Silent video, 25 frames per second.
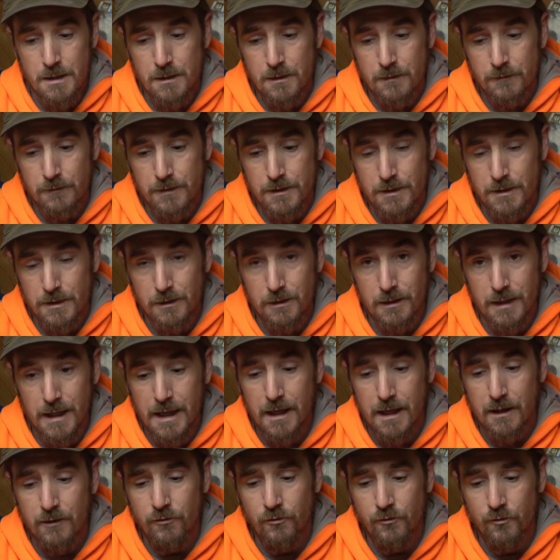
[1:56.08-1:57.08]
The
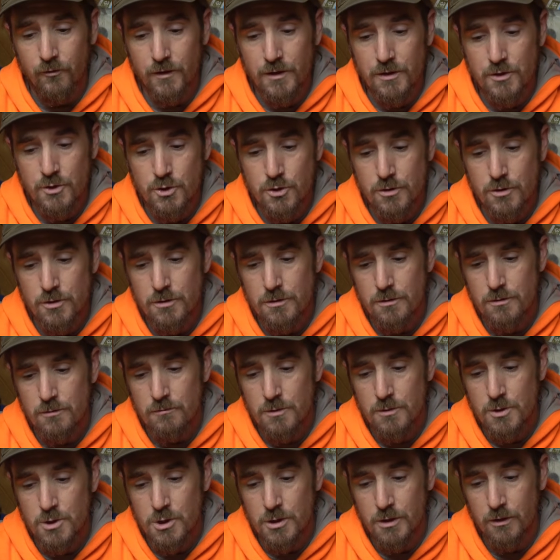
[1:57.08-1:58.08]
last feature,
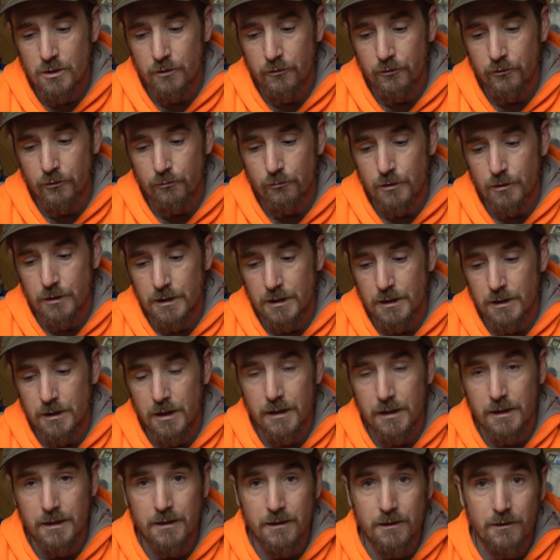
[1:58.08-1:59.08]
which I also really
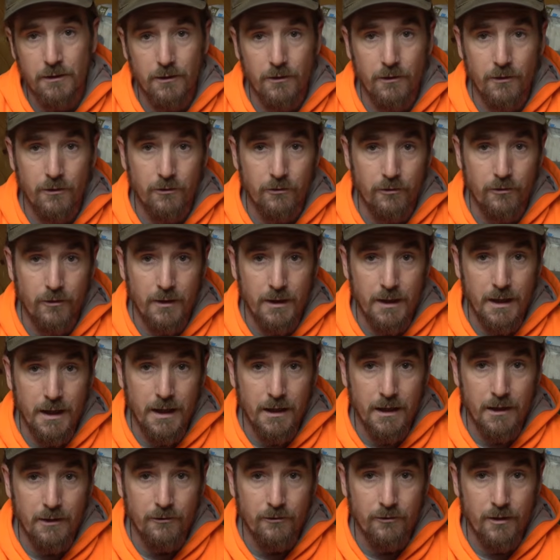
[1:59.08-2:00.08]
like, is that it has